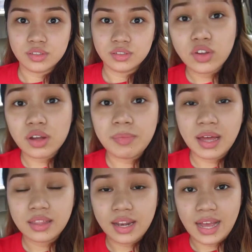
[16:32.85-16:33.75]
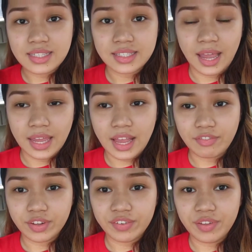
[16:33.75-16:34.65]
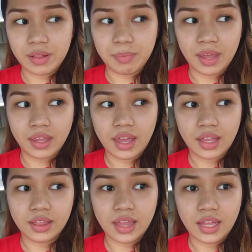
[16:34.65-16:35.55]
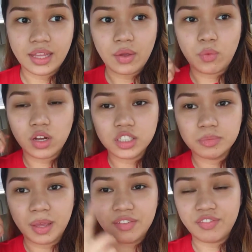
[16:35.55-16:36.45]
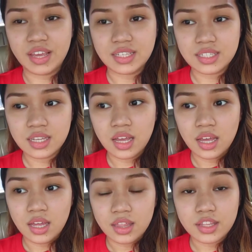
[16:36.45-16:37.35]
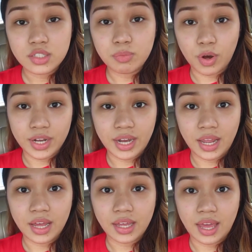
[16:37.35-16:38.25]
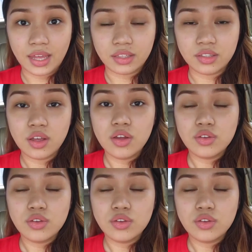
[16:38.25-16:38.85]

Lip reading: I took a bath last night after filming, and then I washed my face this morning again.